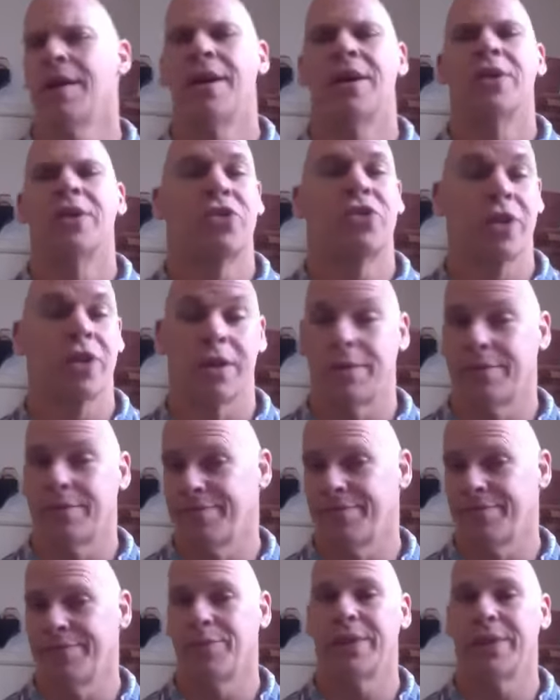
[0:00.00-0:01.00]
So
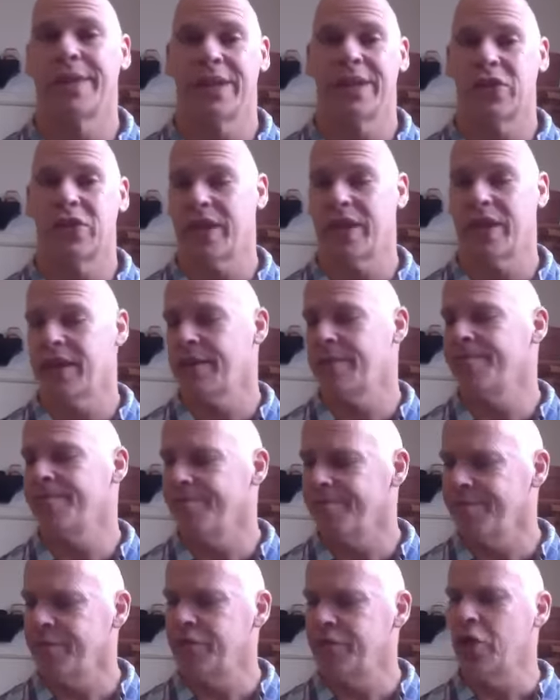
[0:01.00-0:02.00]
with that said,
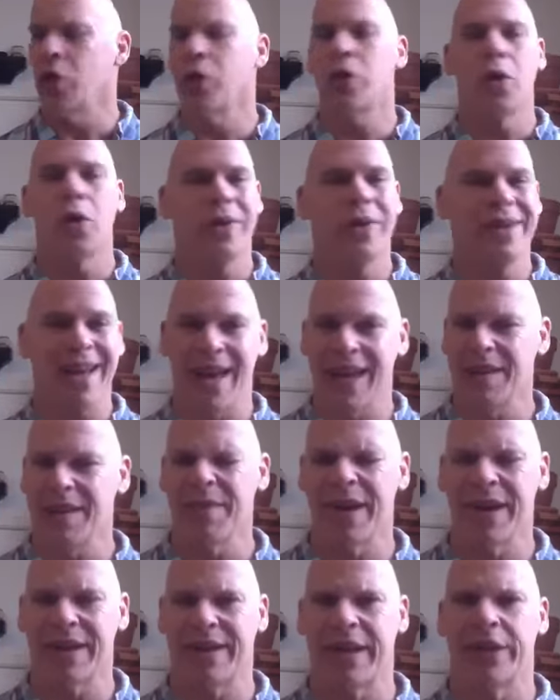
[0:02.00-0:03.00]
don't go into any
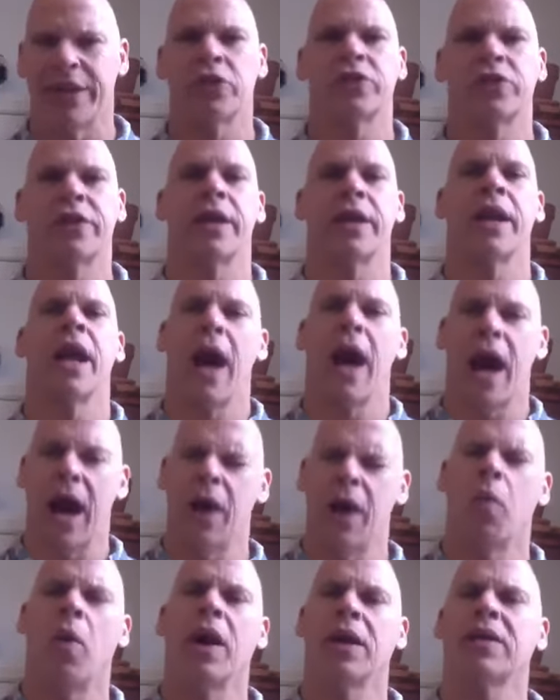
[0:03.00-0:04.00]
meditation saying, I
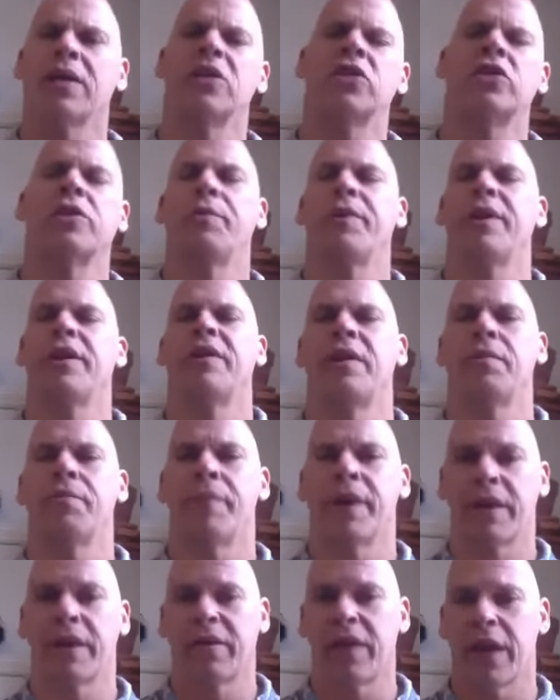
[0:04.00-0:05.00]
want this to be a deep
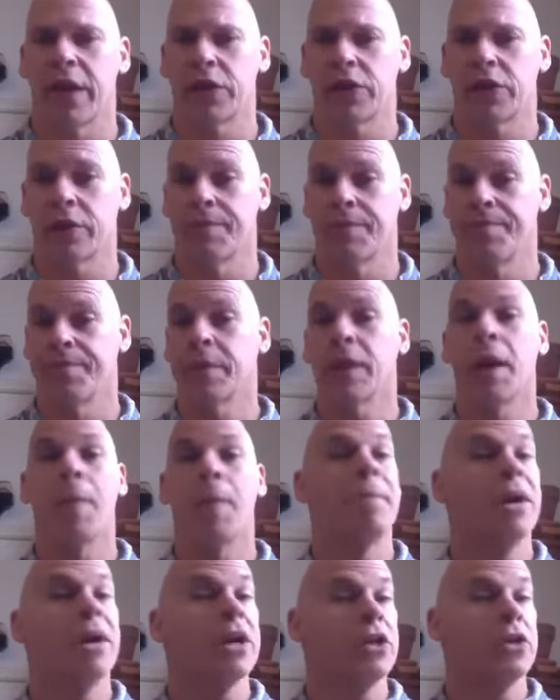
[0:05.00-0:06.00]
meditation.
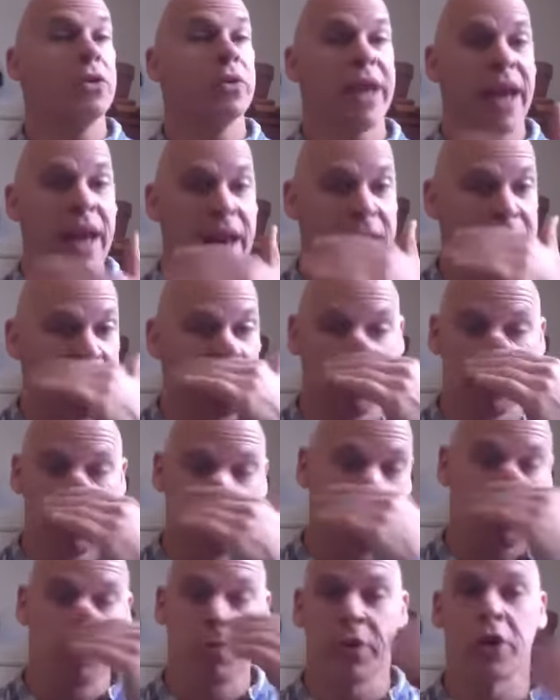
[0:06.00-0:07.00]
But you can
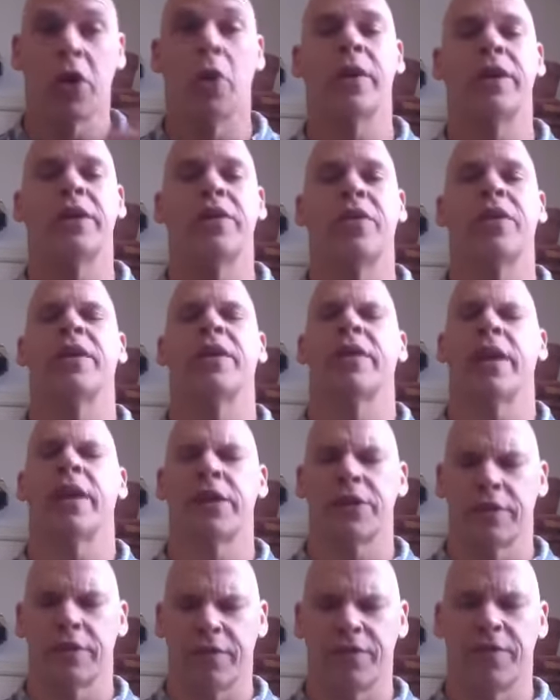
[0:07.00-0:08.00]
go into the
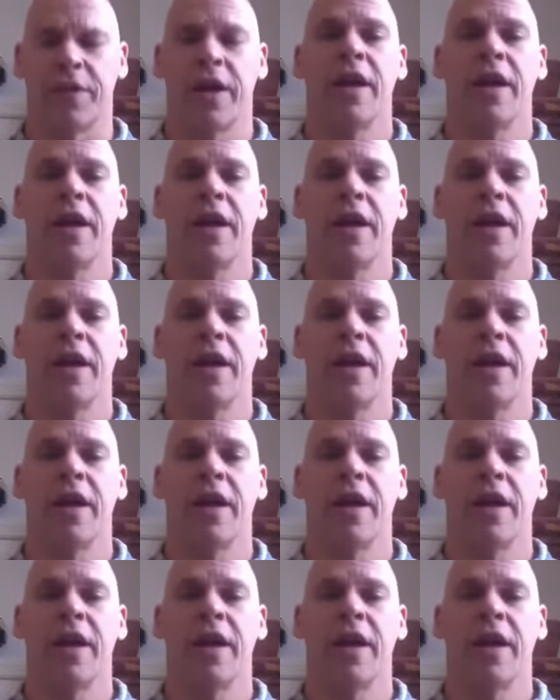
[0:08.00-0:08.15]
intention of